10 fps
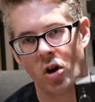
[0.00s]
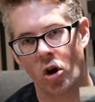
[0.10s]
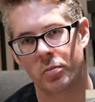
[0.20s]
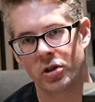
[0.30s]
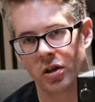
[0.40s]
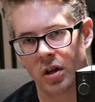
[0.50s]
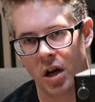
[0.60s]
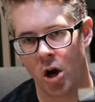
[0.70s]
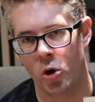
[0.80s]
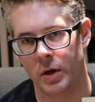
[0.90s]
option
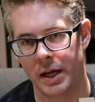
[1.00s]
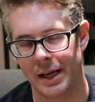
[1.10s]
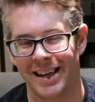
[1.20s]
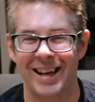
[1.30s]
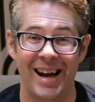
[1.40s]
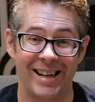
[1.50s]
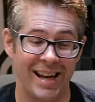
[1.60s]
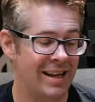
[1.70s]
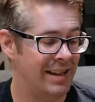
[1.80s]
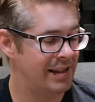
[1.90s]
only. And
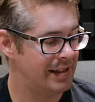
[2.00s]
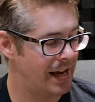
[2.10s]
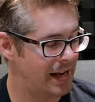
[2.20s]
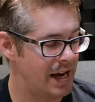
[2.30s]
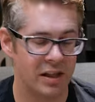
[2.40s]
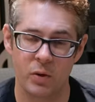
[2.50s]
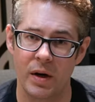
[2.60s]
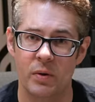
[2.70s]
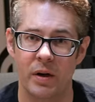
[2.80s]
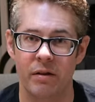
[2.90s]
again, in this day and age, in
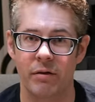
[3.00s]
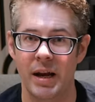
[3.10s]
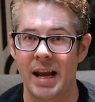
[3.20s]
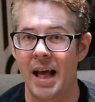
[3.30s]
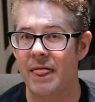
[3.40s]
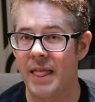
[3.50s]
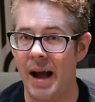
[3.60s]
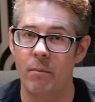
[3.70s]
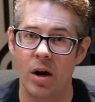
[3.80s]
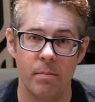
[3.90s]
2023,
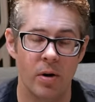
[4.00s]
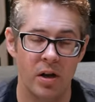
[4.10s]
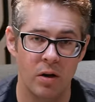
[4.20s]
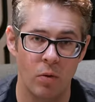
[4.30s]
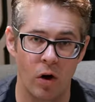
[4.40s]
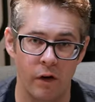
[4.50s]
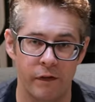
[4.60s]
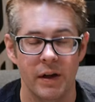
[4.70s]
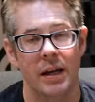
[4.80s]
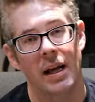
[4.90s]
that might put you
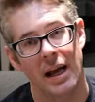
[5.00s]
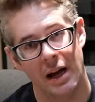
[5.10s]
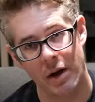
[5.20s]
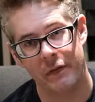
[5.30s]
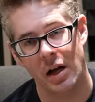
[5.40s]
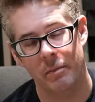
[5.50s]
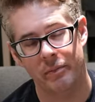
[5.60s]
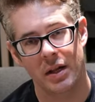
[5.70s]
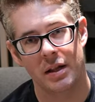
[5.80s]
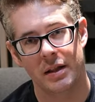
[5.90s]
off. However,
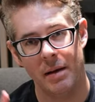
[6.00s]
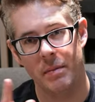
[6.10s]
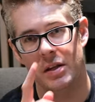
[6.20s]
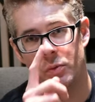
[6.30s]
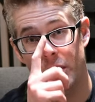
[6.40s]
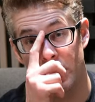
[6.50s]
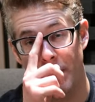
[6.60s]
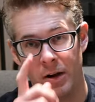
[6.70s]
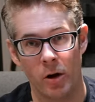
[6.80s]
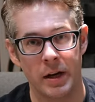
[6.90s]
let me switch you
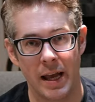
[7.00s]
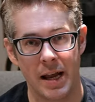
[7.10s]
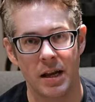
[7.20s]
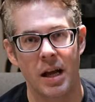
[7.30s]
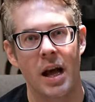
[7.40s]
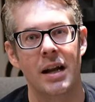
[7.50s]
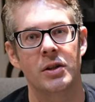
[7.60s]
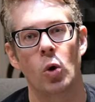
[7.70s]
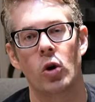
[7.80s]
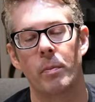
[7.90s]
back on again and
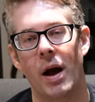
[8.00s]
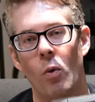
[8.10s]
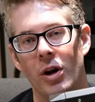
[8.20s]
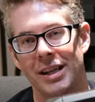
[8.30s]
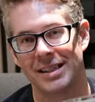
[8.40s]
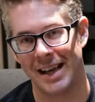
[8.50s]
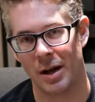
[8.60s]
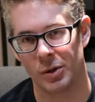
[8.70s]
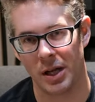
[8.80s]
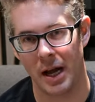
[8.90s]
talk about what it
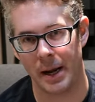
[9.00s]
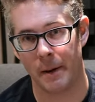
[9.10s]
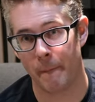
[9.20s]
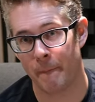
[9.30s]
sounds like,